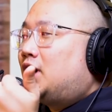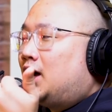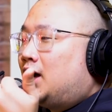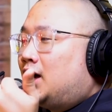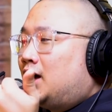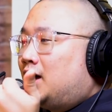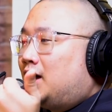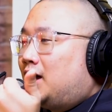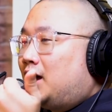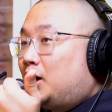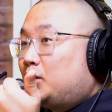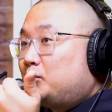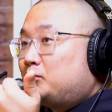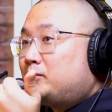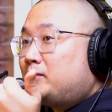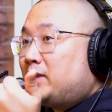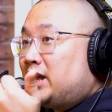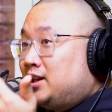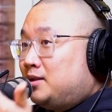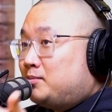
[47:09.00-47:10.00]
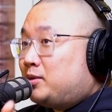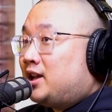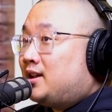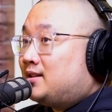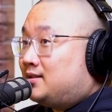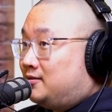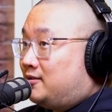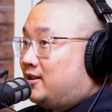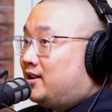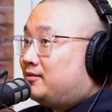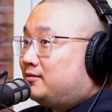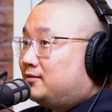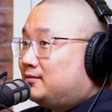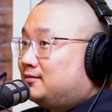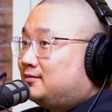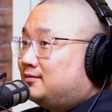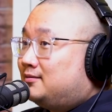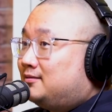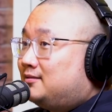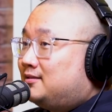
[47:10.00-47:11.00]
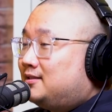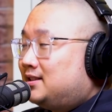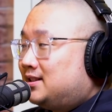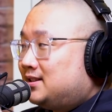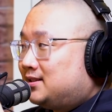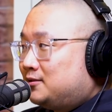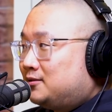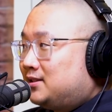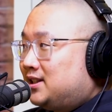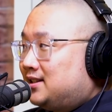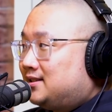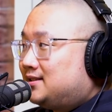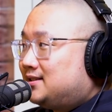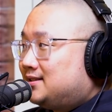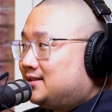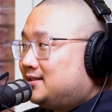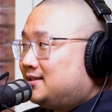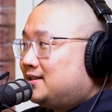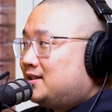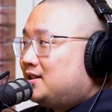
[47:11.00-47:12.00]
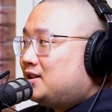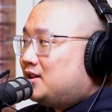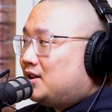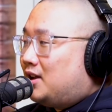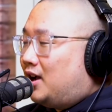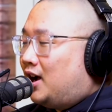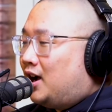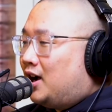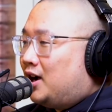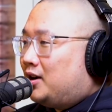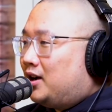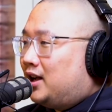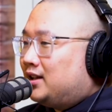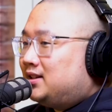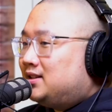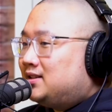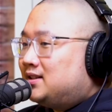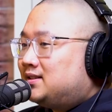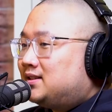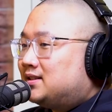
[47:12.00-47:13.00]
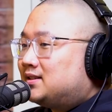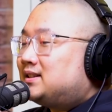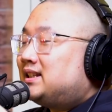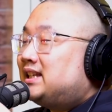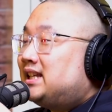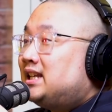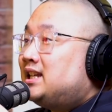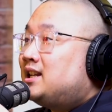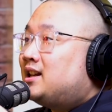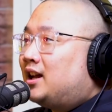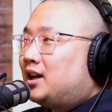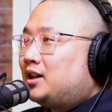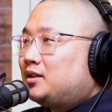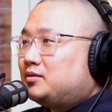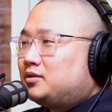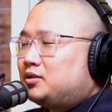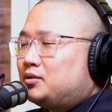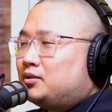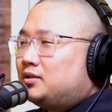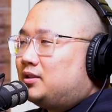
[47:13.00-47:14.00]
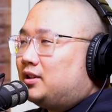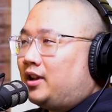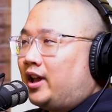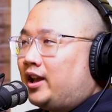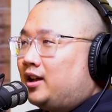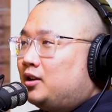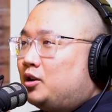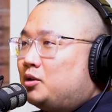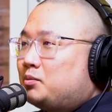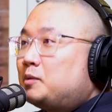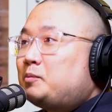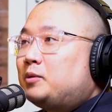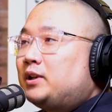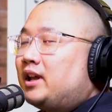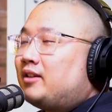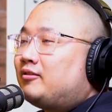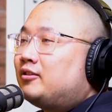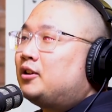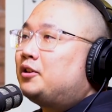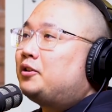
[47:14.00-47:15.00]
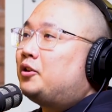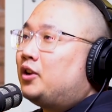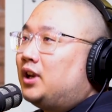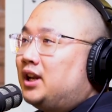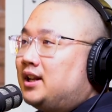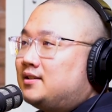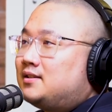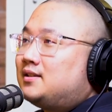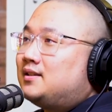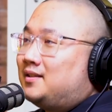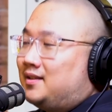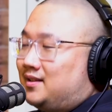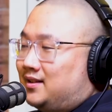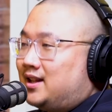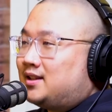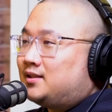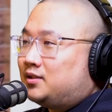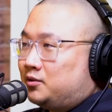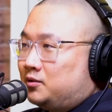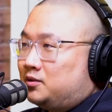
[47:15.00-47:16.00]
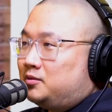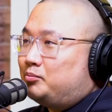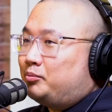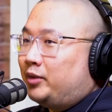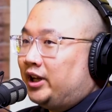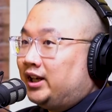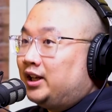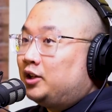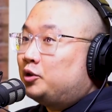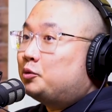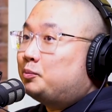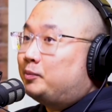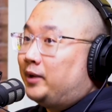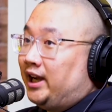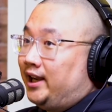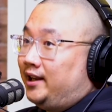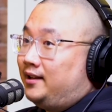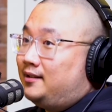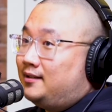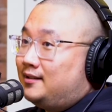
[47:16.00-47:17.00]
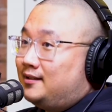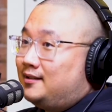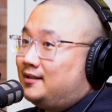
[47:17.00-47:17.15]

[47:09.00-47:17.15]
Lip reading: how many pairs you have. These two things. I think this is key lah. So like a lot of people, they have a lot of knowledge. That's good, but they don't buy.